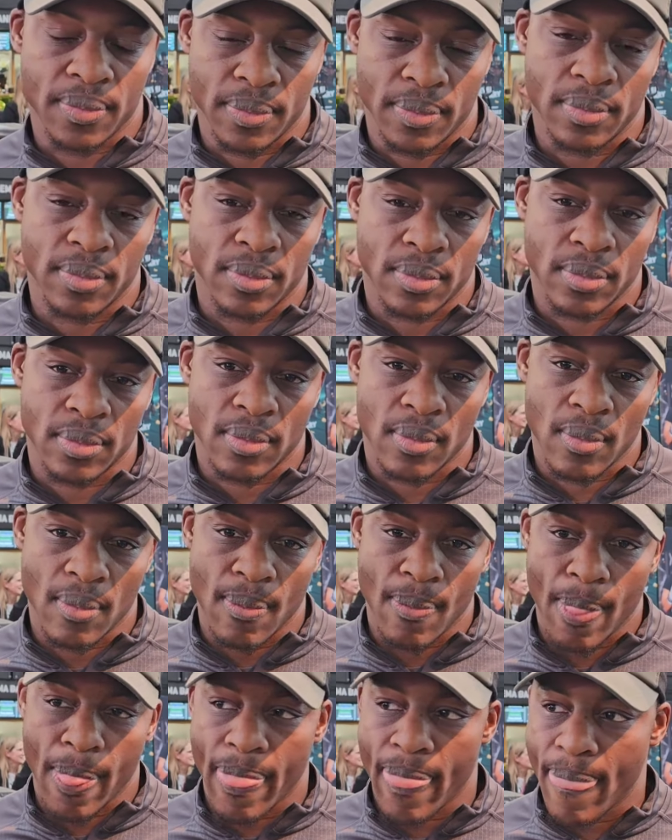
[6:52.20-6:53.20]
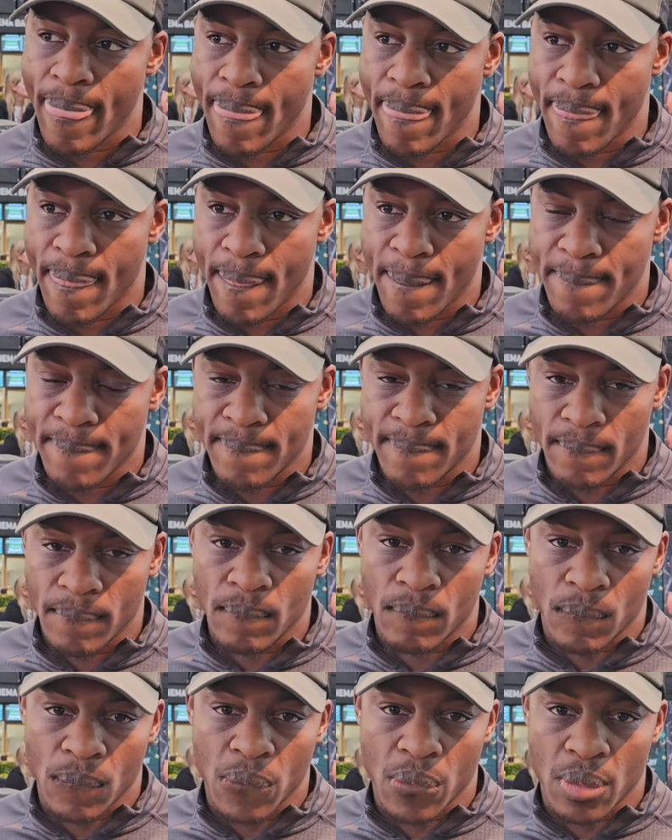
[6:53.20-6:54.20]
Hear that. Last one from me.
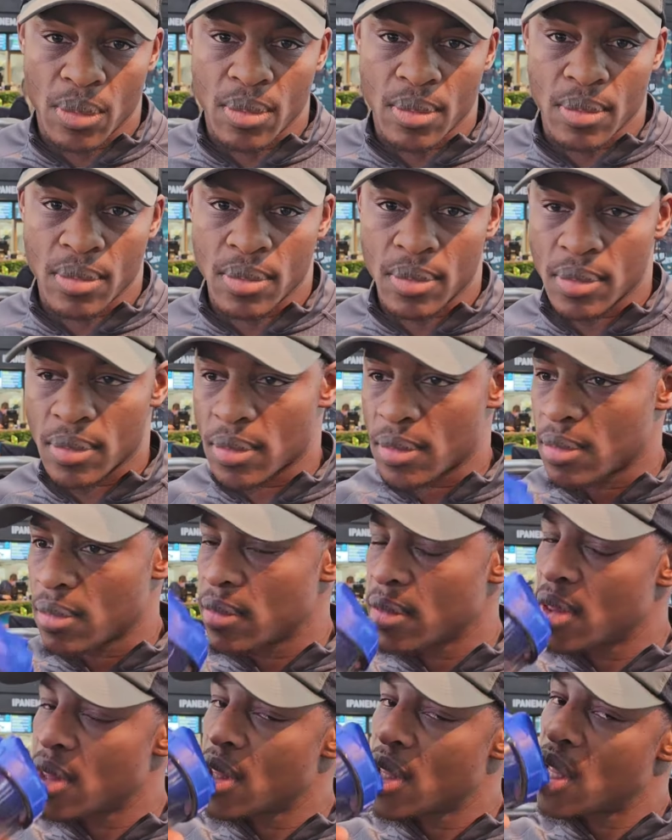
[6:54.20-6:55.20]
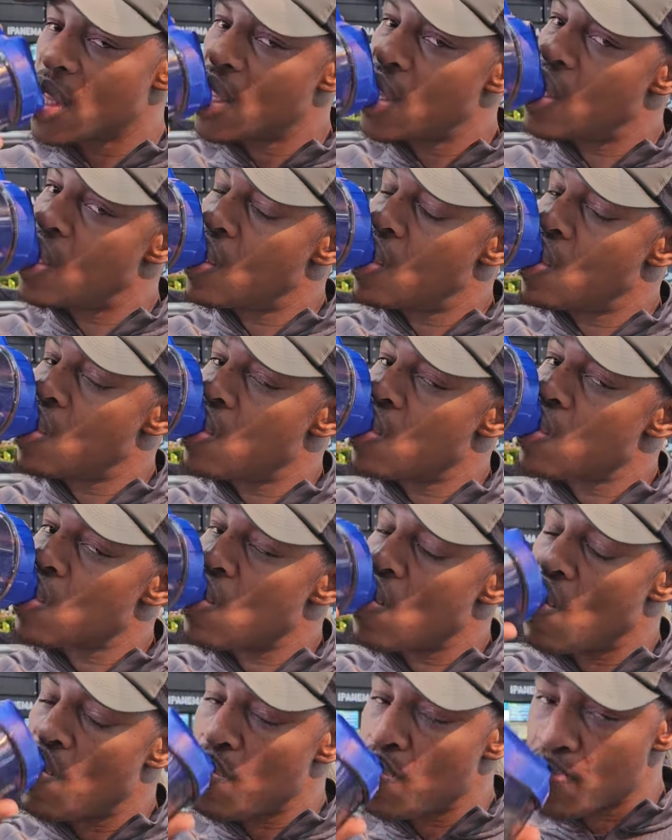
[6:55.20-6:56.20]
So look, with regards to this
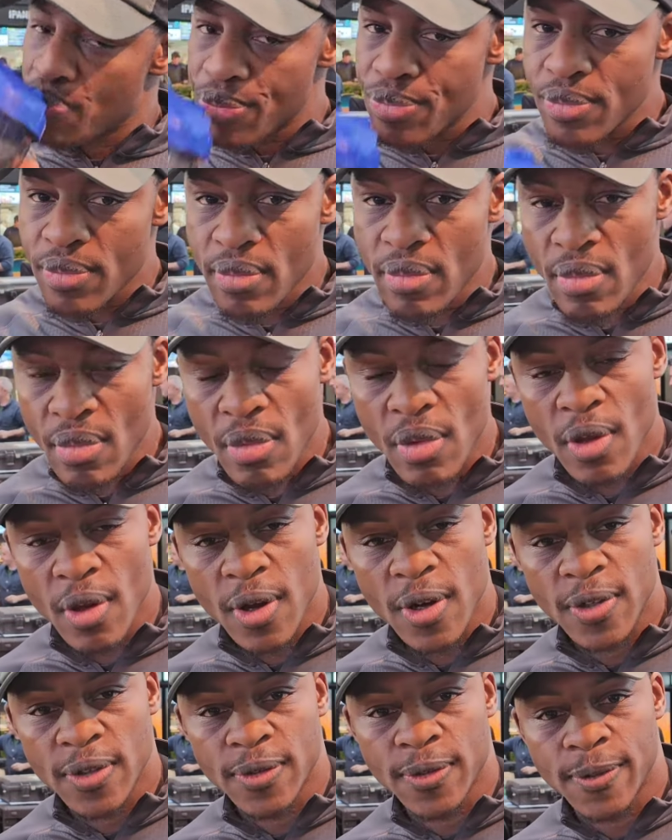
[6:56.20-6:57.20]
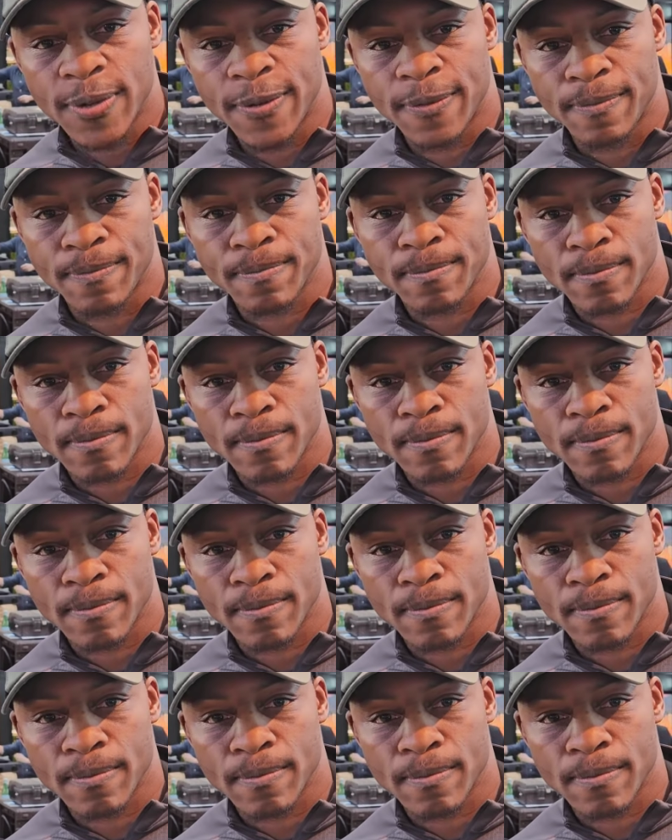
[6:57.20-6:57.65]
fight, it was initially supposed to be at the O2.